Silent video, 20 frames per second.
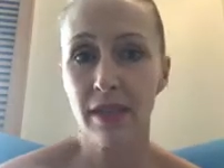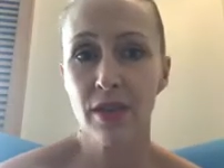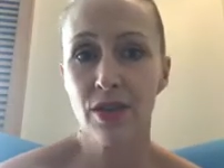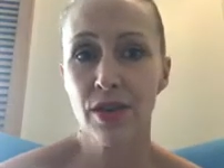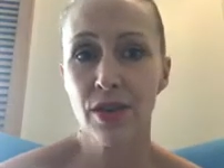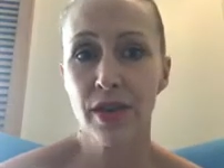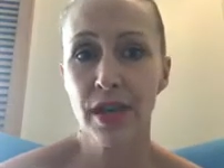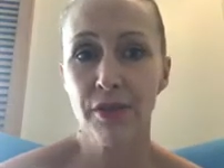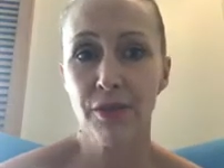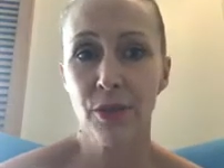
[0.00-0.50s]

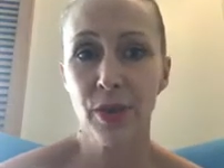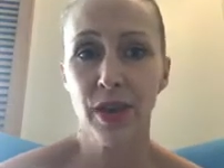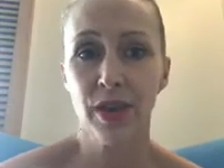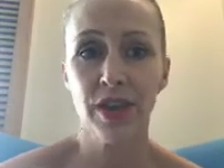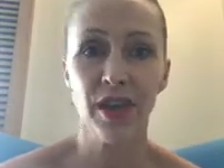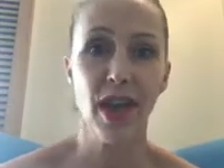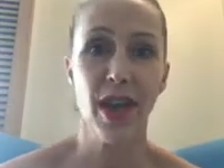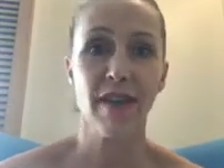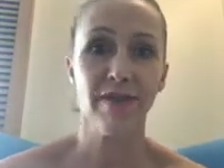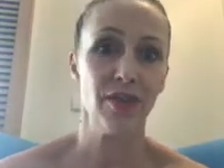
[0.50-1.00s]
if we
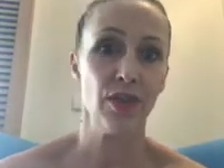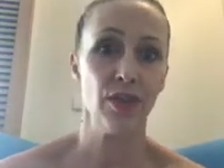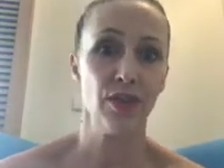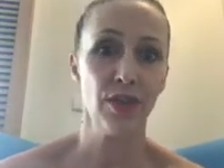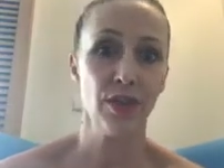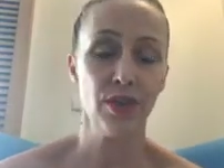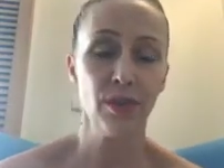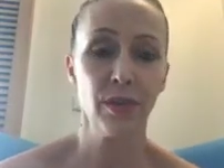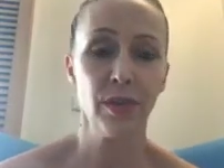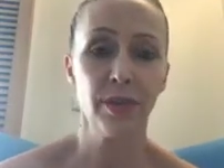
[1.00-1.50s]
don't have you,
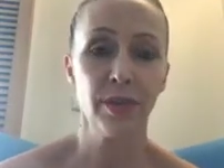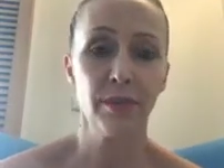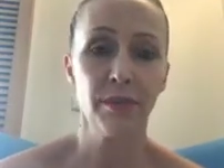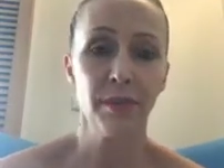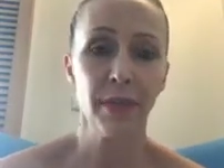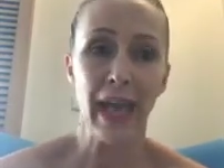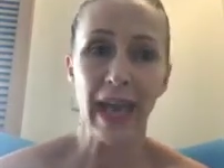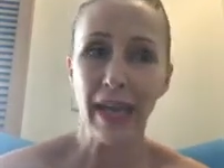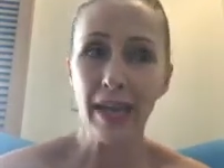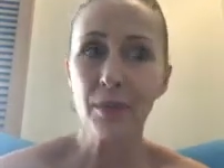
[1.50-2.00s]
you wouldn't
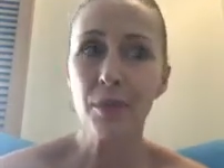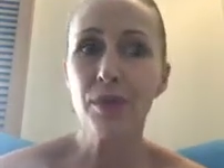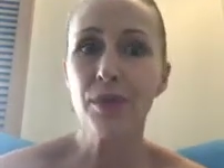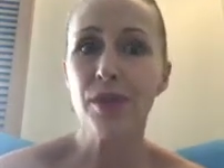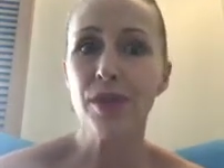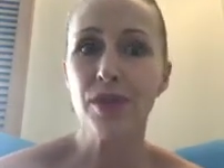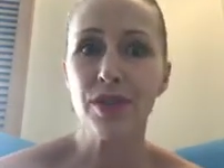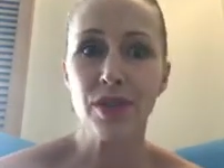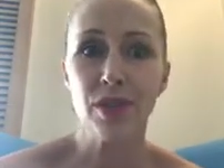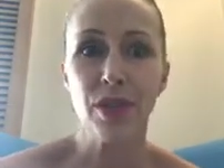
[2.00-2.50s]
be able
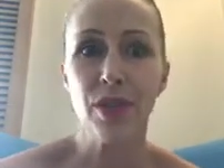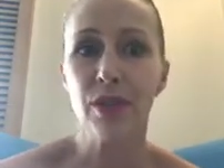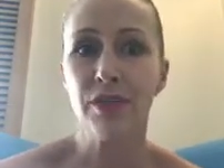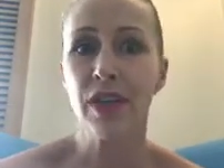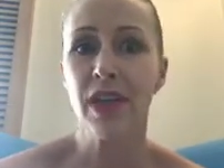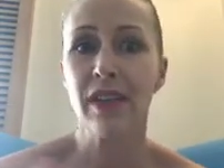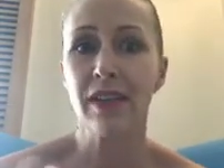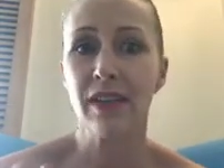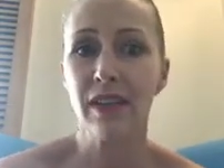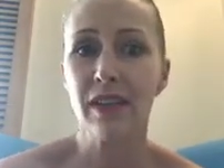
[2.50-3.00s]
to serve
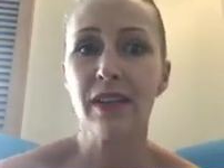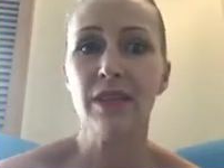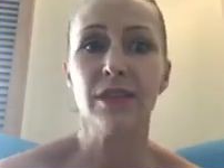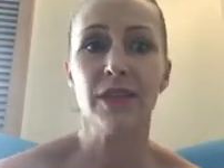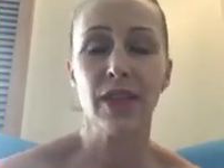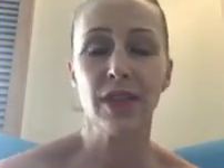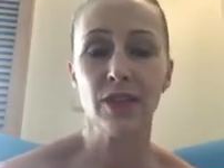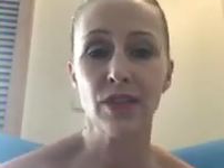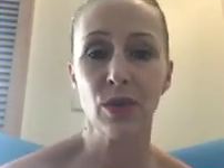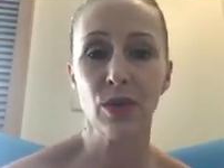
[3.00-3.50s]
and give
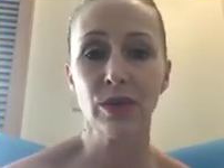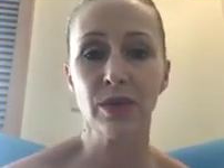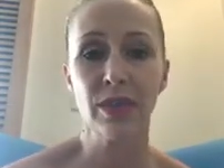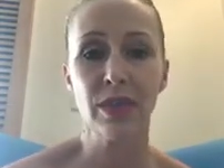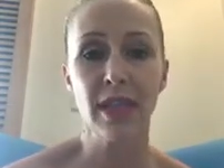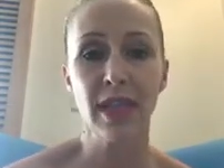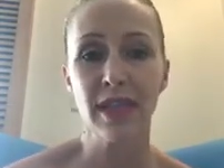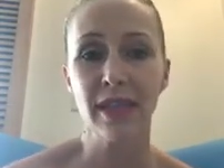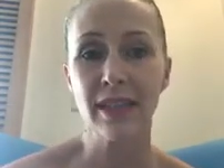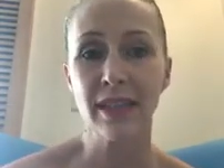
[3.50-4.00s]
and do all the
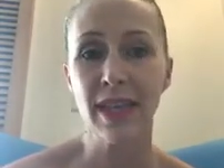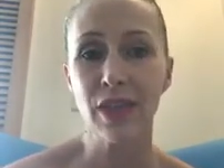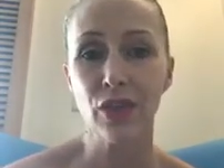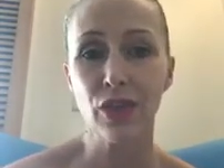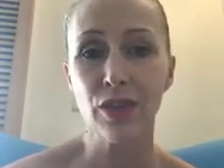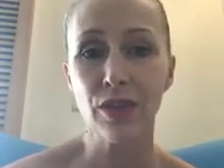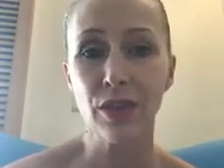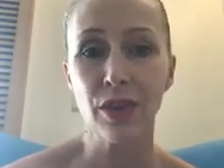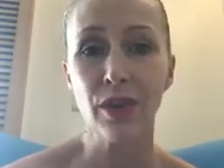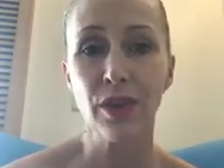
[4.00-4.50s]
things that
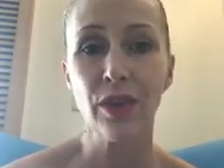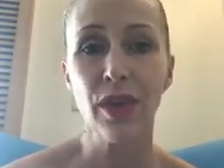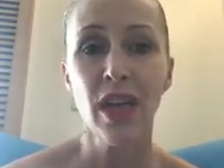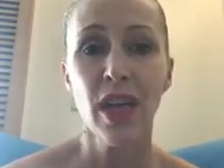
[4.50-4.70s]
you do.